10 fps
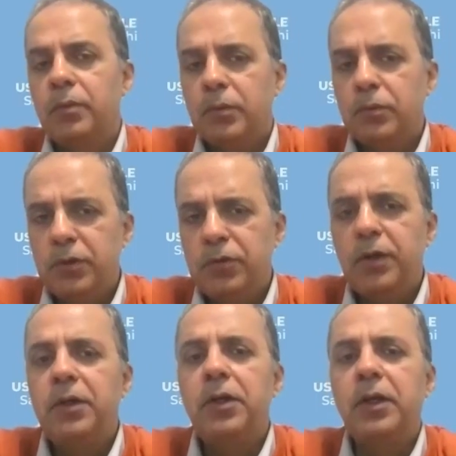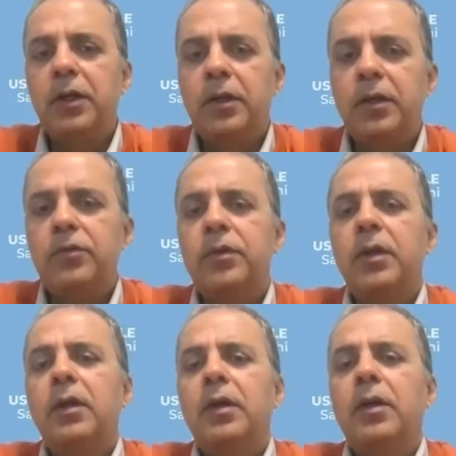this entails
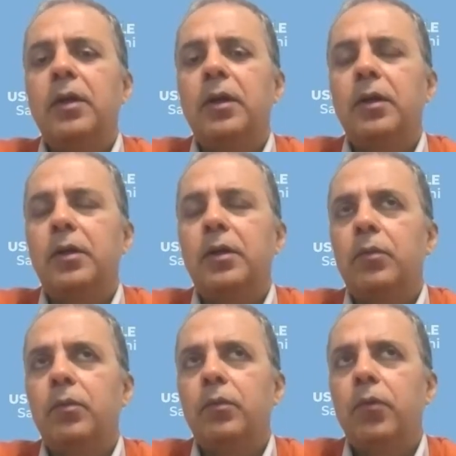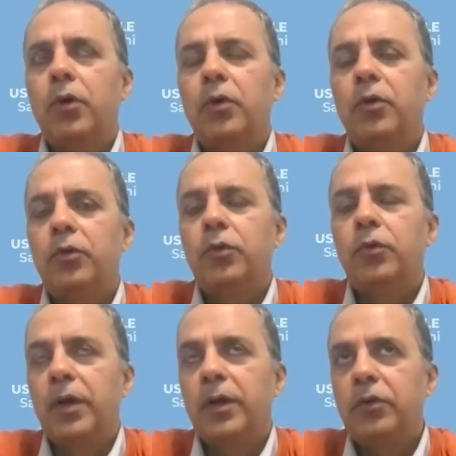what you
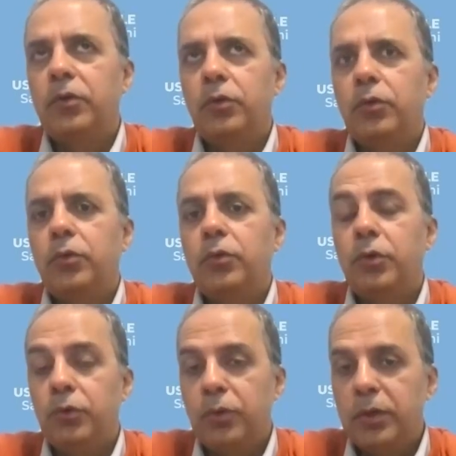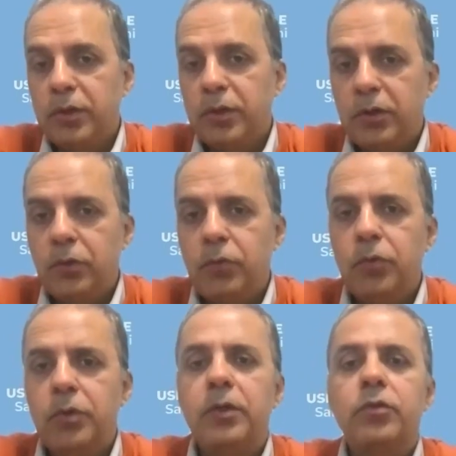went through during the
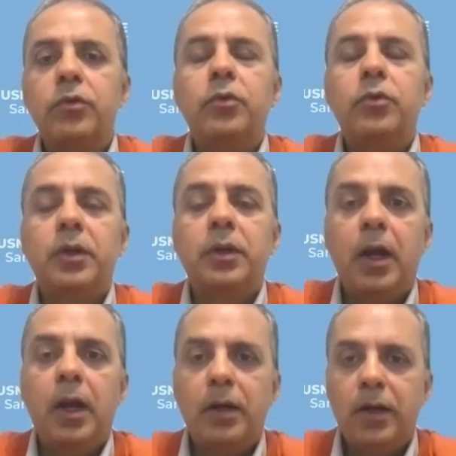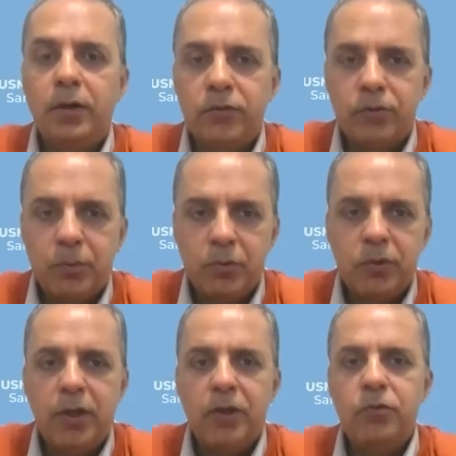interview day, so you can highlight some of
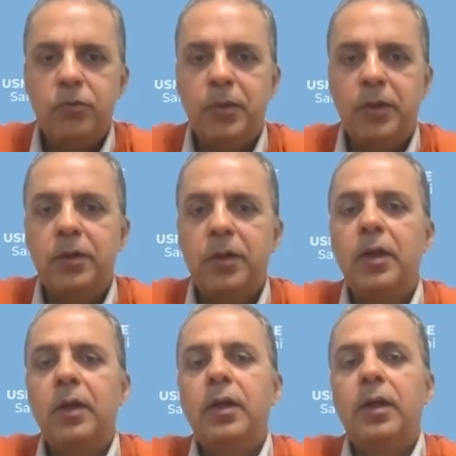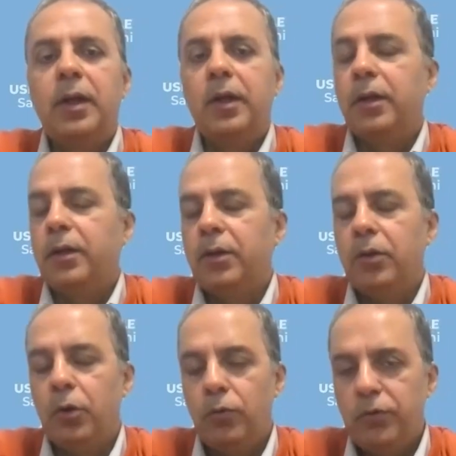the aspect. And
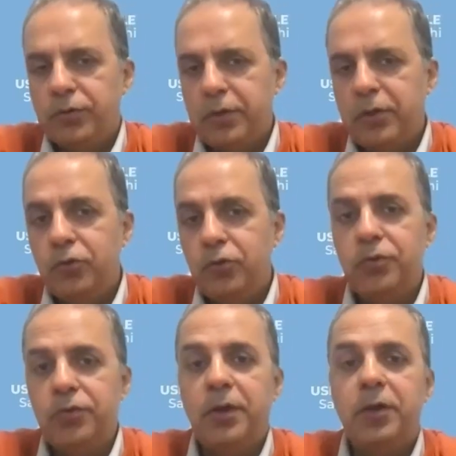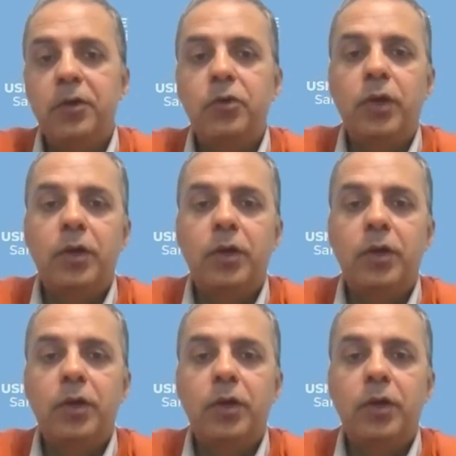obviously, you should send it to